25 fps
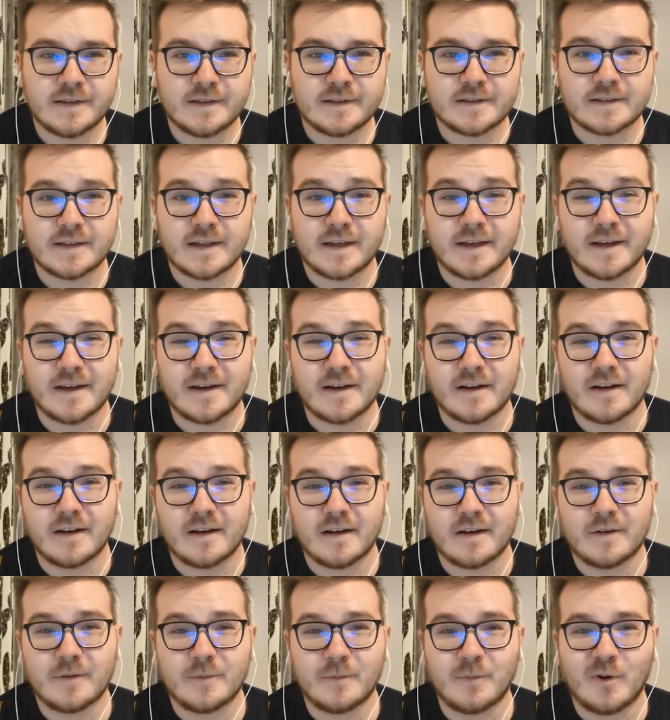It's like
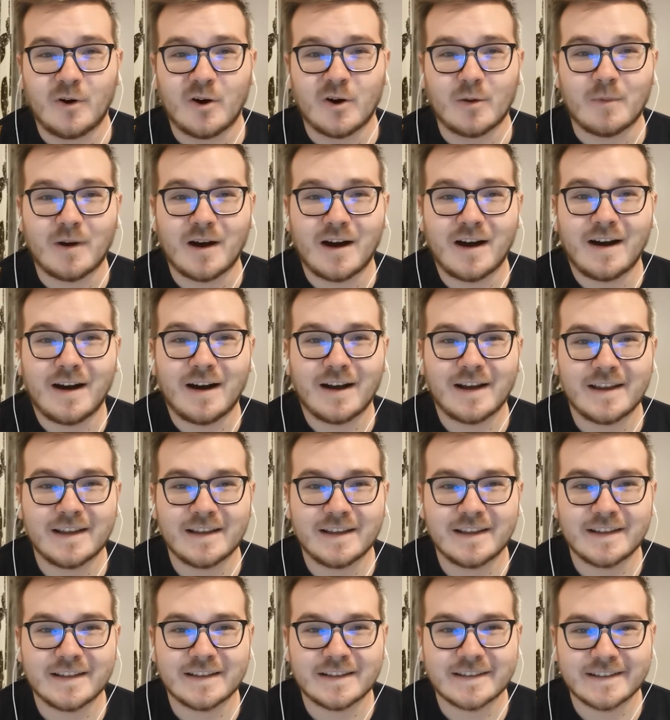a warm hug.
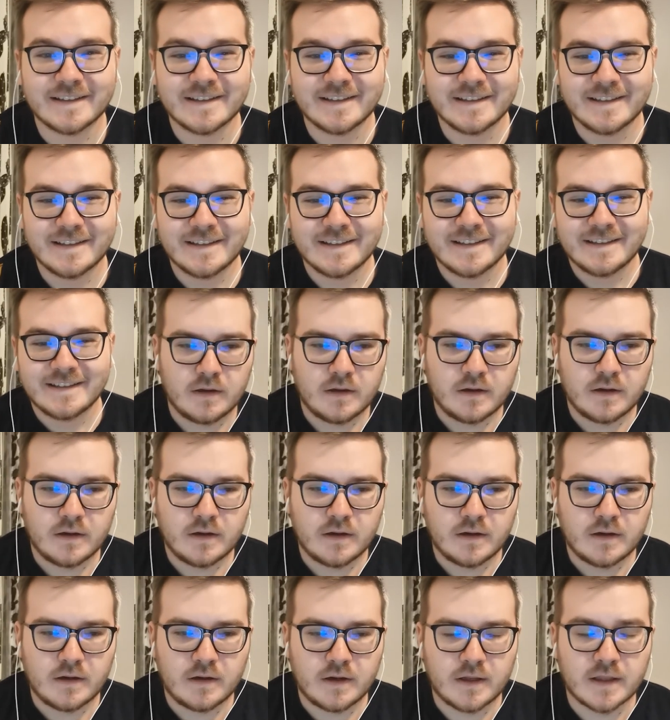
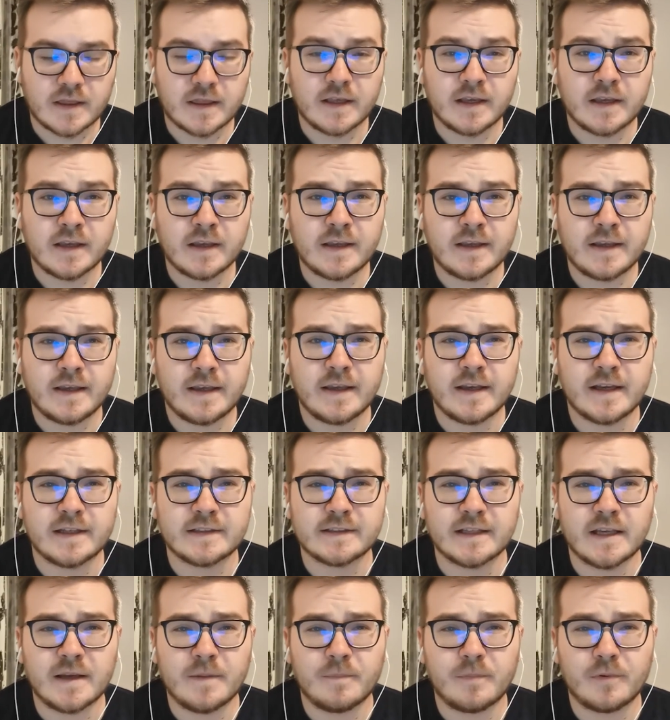I think he
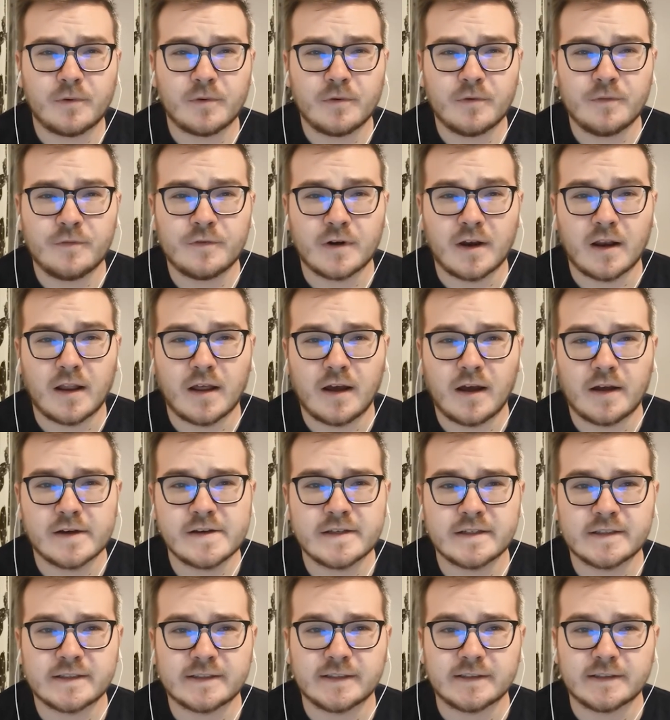has improved a
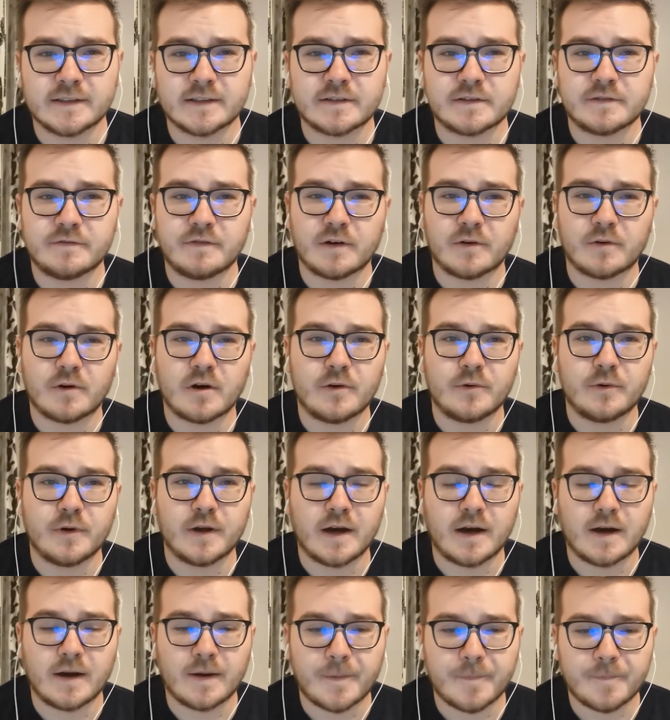lot since
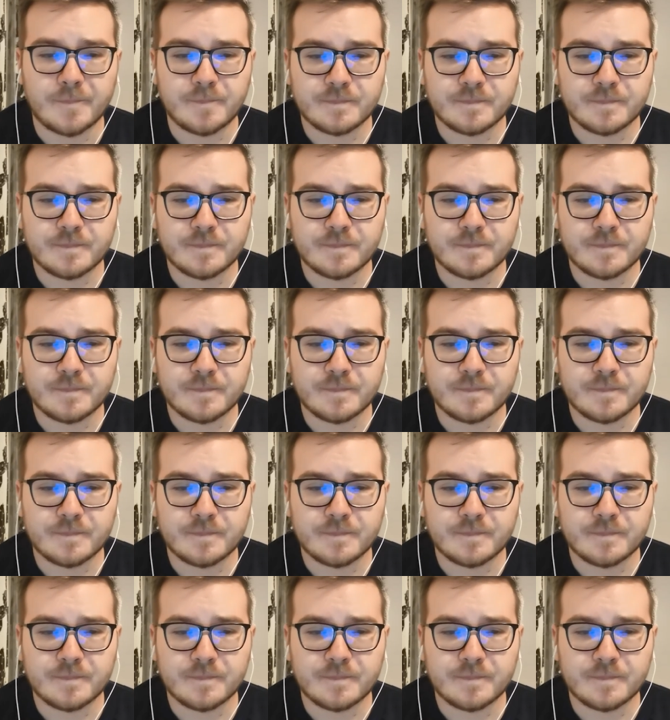Verona.